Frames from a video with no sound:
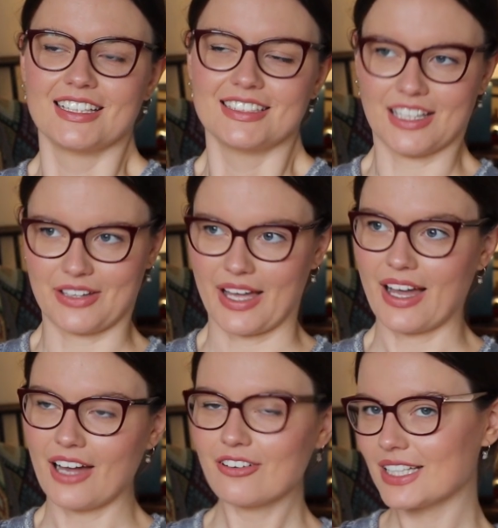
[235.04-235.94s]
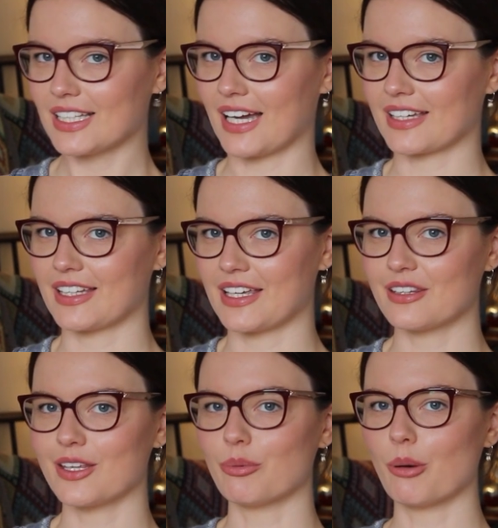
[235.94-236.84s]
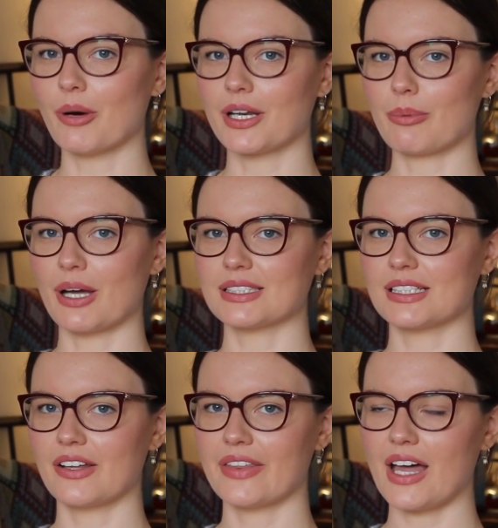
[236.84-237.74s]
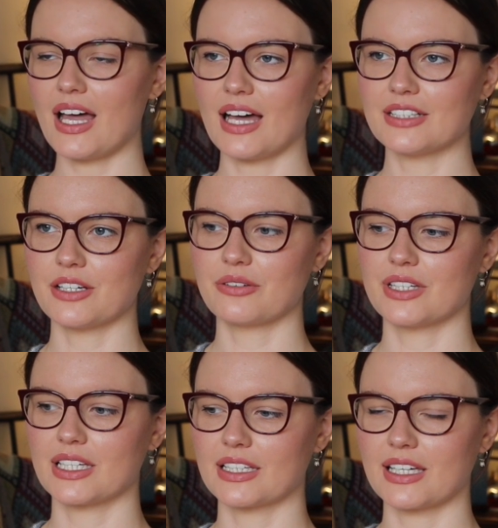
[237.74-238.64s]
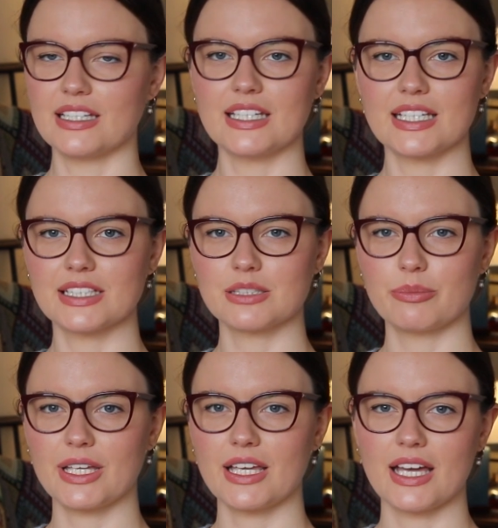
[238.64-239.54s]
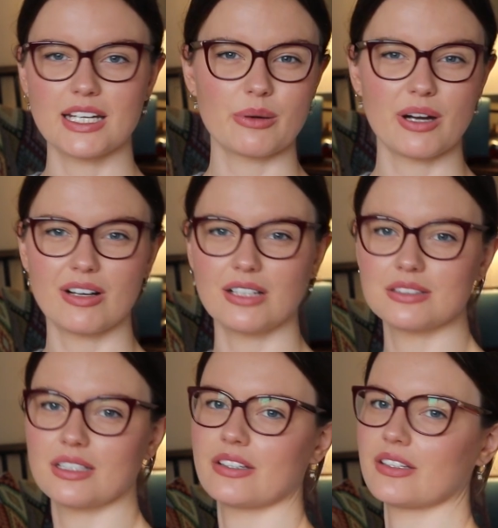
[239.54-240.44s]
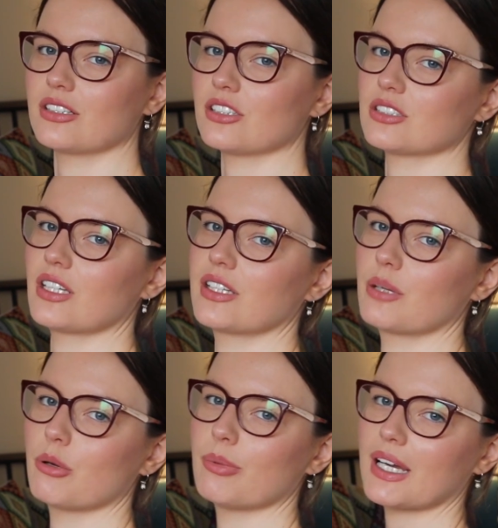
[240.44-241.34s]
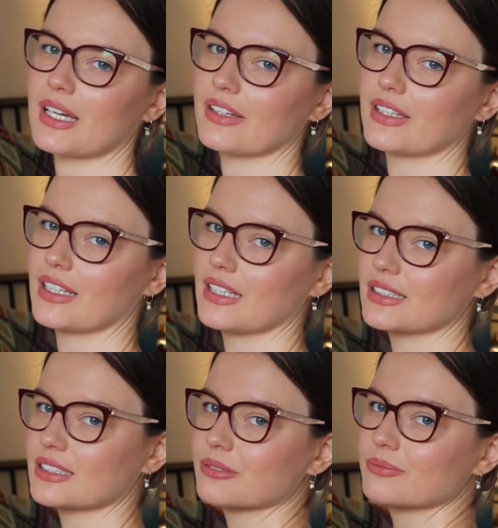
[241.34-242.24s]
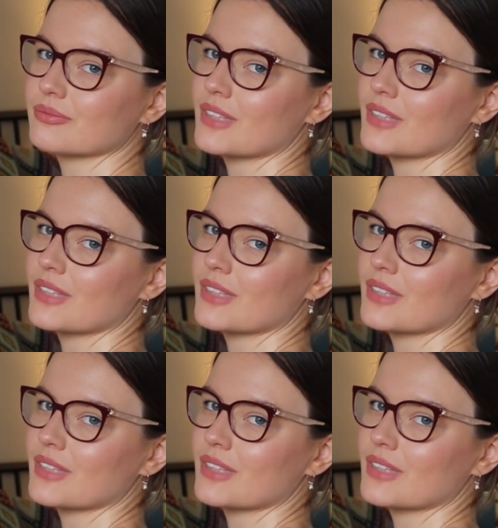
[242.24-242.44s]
so yeah, I really like the upper body pattern on that. I don't think it needed to be anywhere else other than just on the upper back. I think that's